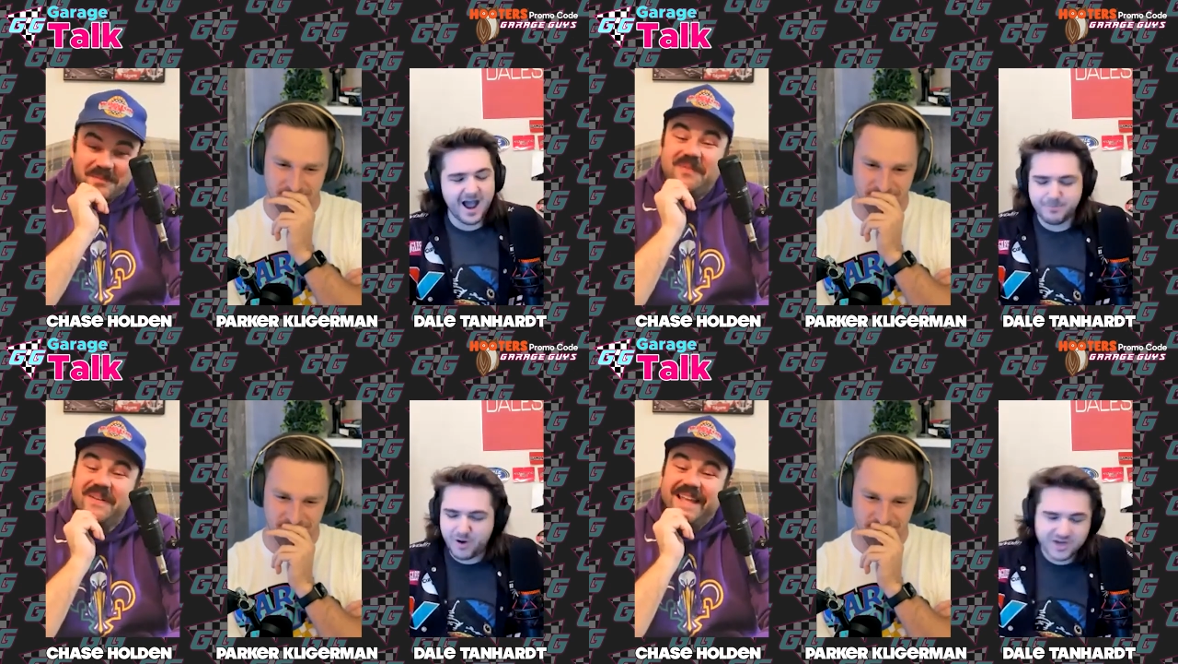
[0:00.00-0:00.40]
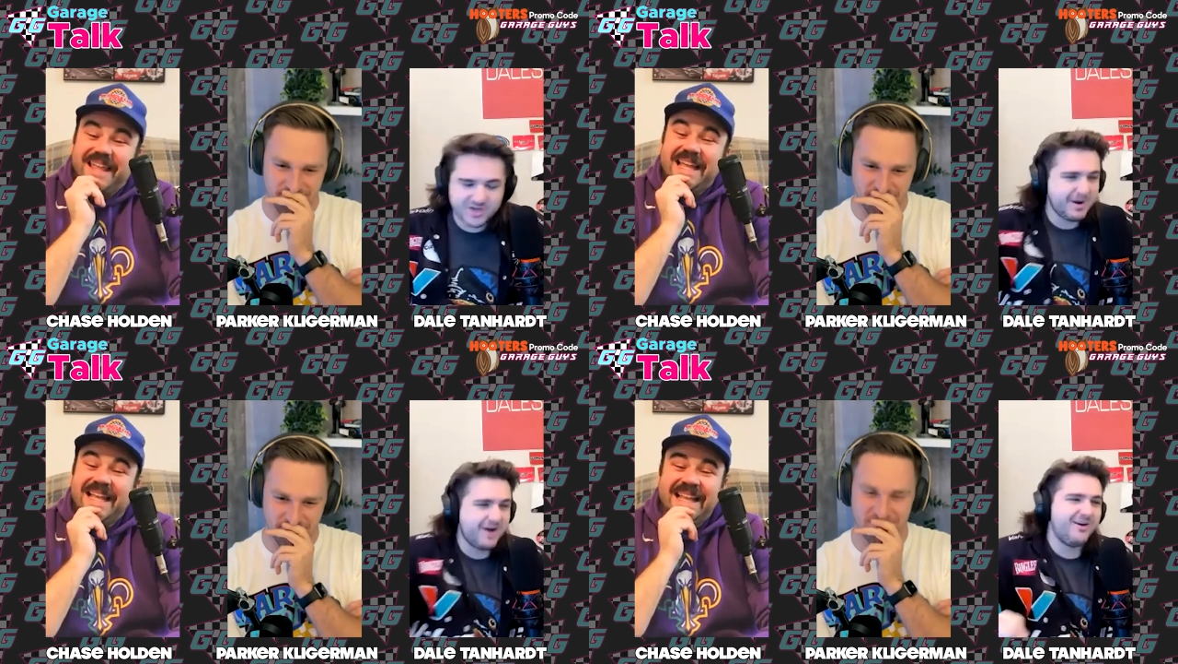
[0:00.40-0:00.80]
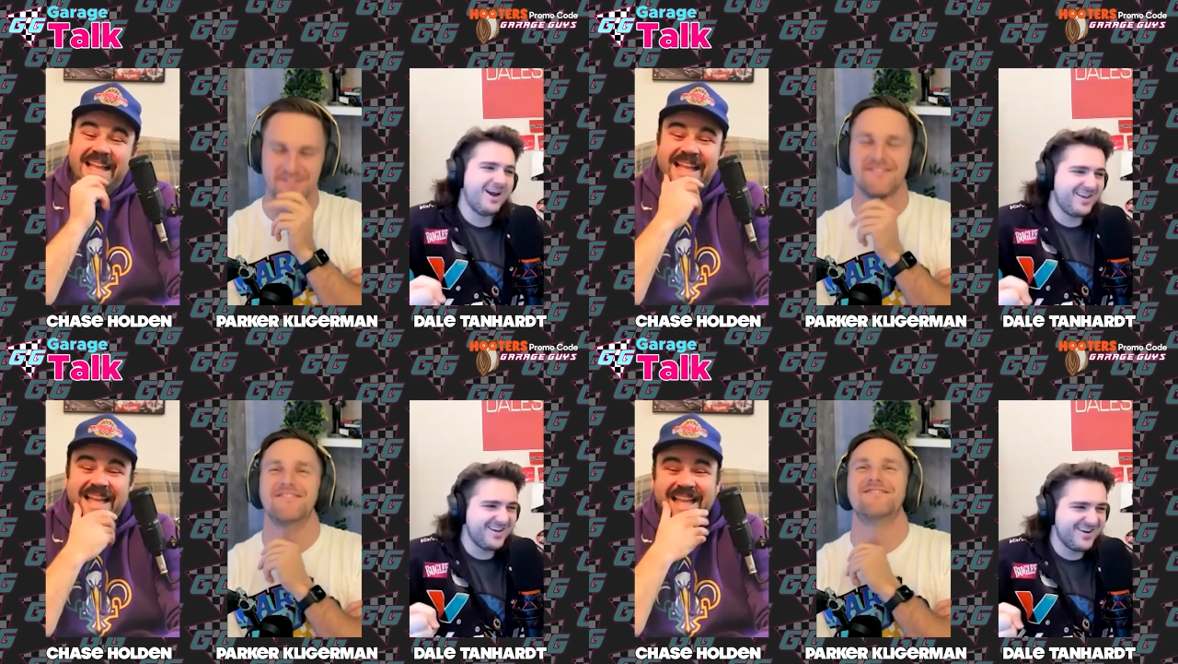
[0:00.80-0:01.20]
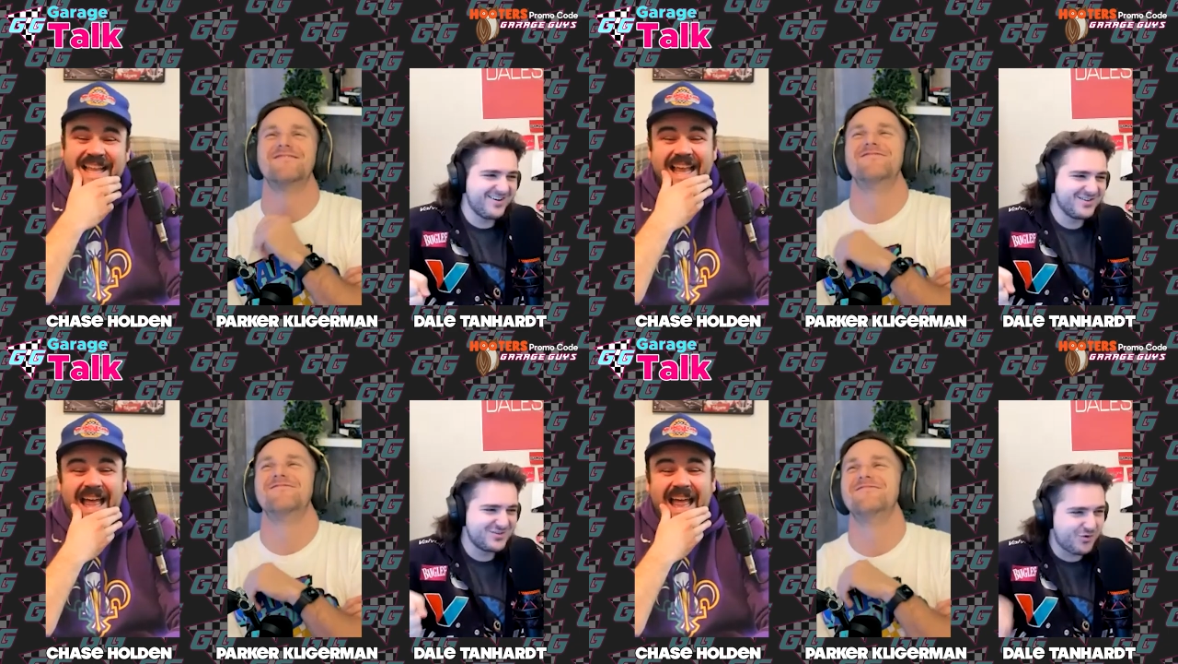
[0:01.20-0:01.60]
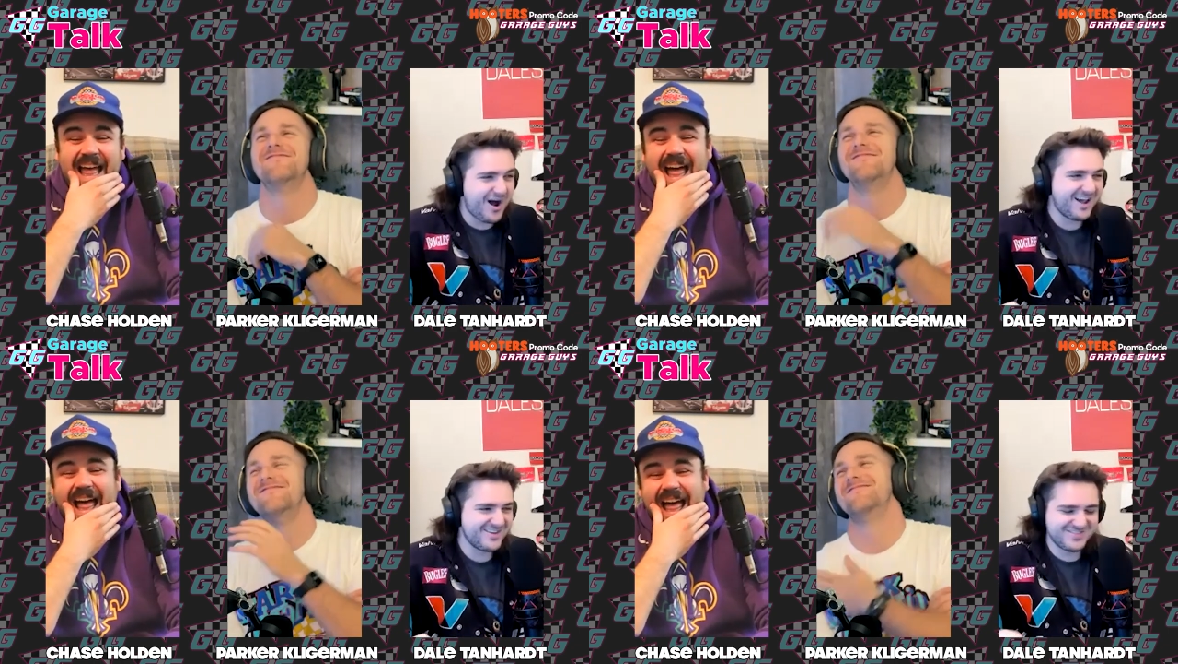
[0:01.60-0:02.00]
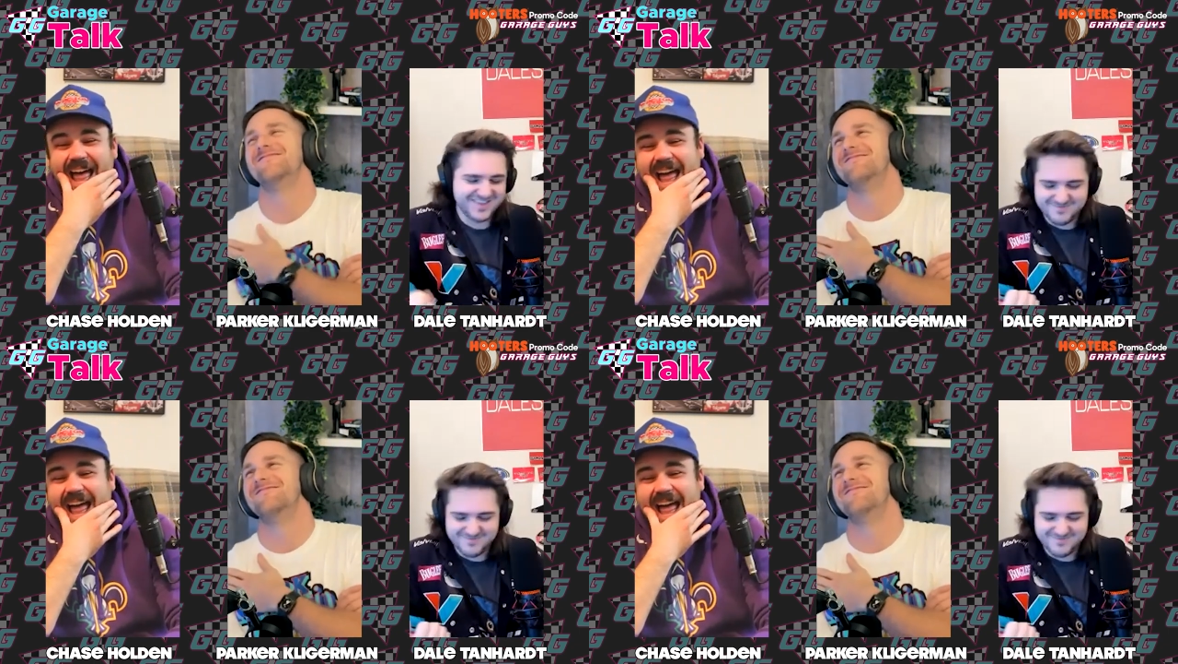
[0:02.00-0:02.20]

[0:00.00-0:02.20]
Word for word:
Speaker 1: punched my radio twice and